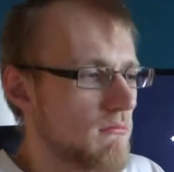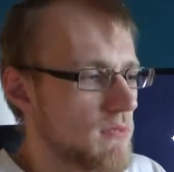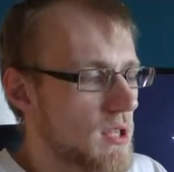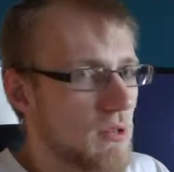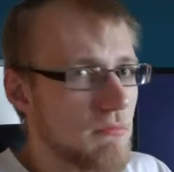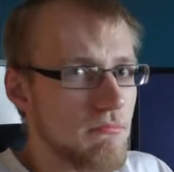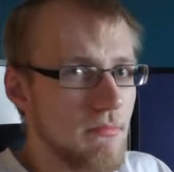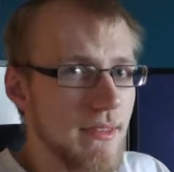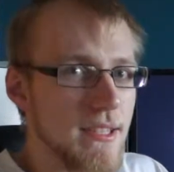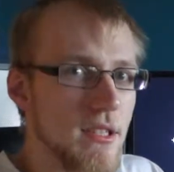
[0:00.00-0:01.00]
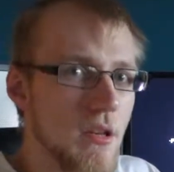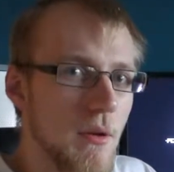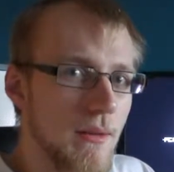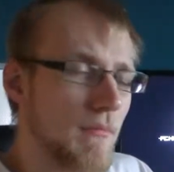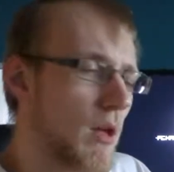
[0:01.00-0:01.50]
So this is
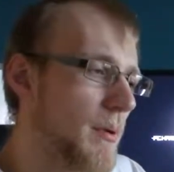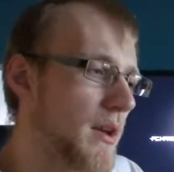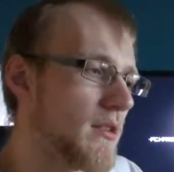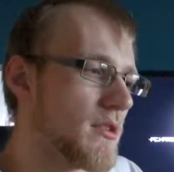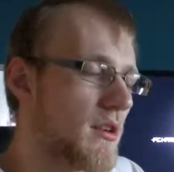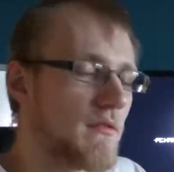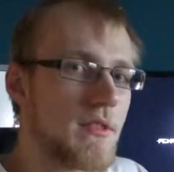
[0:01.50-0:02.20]
only opinions after